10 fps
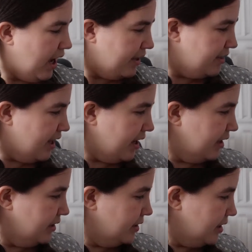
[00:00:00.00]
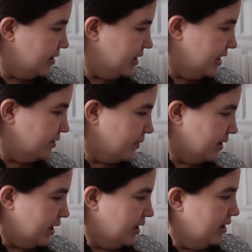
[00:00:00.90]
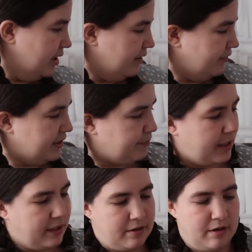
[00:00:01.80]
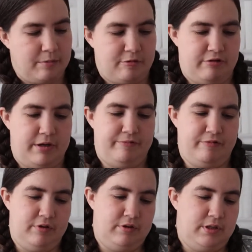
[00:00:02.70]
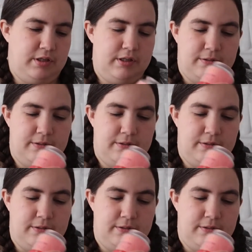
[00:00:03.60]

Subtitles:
And then this one I love. It's Pink Grapefruit.